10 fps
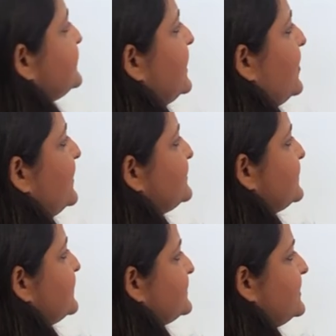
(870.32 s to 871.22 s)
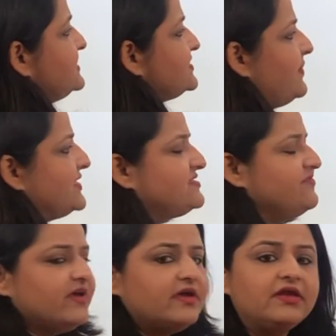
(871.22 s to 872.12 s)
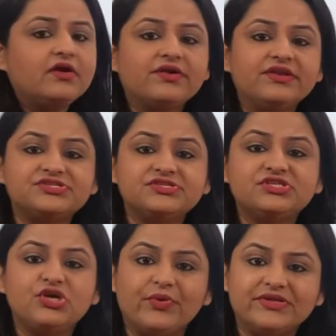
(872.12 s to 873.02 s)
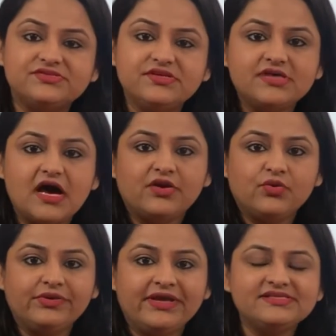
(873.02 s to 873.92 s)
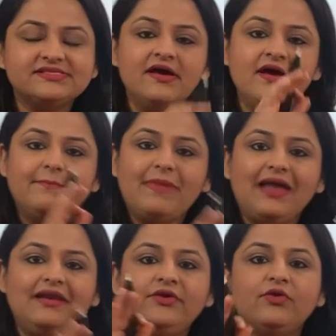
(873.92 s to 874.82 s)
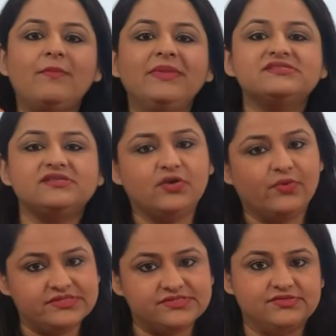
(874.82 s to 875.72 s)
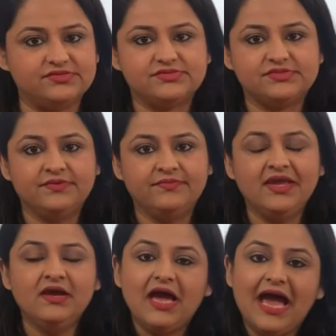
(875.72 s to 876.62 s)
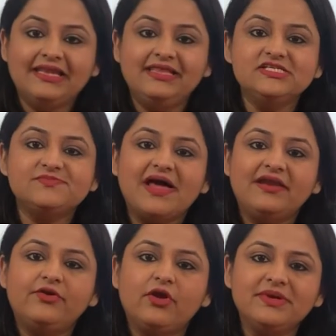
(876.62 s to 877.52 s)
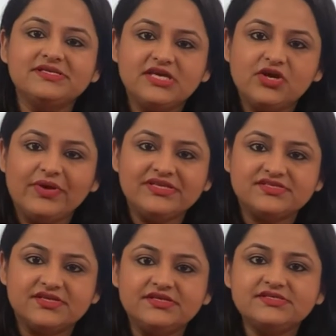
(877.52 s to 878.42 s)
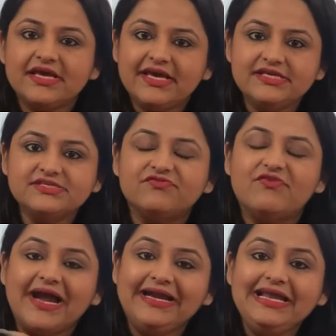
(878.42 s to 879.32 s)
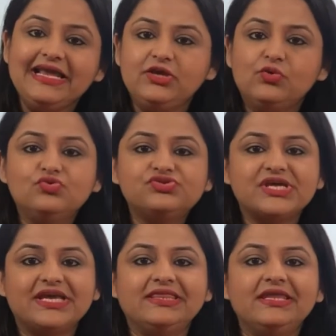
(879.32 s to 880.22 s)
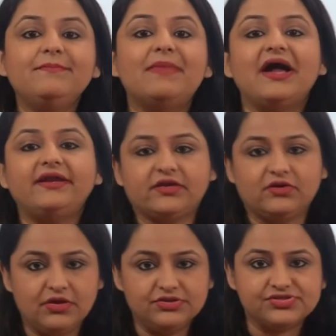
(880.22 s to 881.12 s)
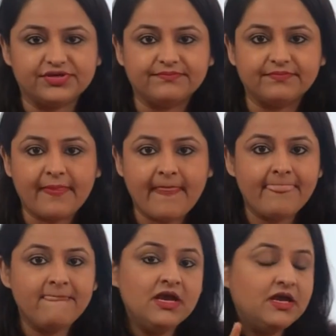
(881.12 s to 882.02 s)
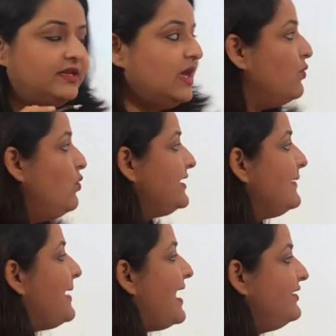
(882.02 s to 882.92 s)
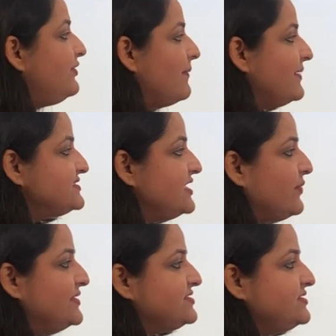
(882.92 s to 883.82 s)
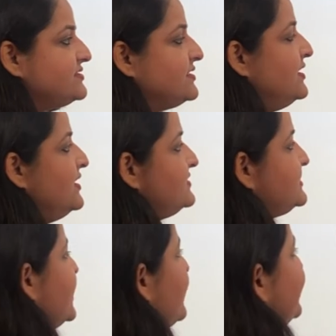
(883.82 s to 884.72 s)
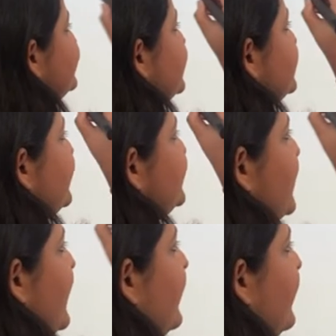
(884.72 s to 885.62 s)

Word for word: sequences, these specific recognition sequences are known as palindromic sequences. And this palindromic sequences is widely used in the biotechnology. Now, what are palindromic sequences? Sequences which are